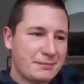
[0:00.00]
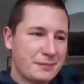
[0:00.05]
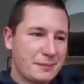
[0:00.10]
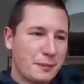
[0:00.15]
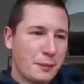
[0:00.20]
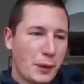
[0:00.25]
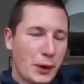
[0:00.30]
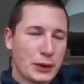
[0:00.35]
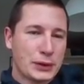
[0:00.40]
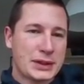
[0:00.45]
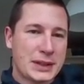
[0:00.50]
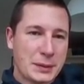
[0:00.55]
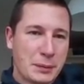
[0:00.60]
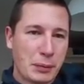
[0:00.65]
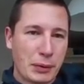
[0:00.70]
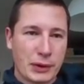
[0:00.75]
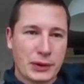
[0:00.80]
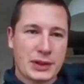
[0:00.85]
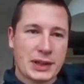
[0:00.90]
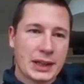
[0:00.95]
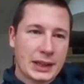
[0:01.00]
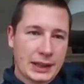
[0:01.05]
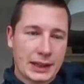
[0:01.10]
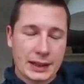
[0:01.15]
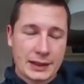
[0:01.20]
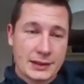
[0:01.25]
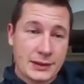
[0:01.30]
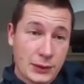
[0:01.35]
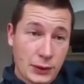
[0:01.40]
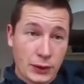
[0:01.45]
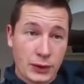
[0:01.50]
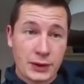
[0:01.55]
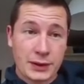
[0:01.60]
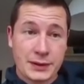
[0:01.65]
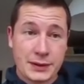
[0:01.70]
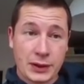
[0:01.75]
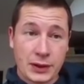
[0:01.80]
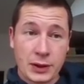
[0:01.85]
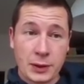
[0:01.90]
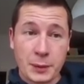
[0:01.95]
most important and
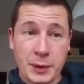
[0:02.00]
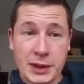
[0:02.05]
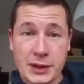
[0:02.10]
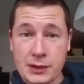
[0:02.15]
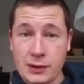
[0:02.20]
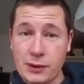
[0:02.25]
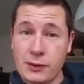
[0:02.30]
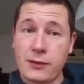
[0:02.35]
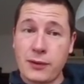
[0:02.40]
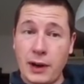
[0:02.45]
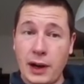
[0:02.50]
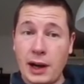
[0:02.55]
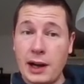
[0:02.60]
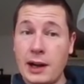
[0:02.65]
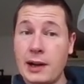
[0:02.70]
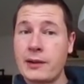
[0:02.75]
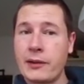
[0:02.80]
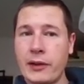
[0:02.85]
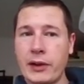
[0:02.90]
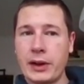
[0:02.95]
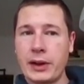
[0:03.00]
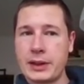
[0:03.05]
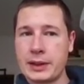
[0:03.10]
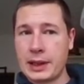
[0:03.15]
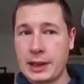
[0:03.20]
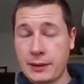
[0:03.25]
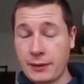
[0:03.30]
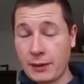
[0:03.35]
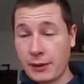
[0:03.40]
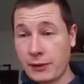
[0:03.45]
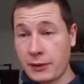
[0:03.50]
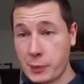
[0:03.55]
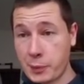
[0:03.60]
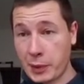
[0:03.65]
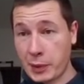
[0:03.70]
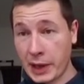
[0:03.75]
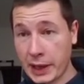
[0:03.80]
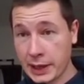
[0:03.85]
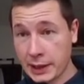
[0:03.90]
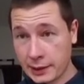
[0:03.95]
strongest tournament so far uh, that I've ever
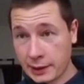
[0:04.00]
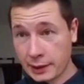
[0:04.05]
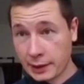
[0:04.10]
played.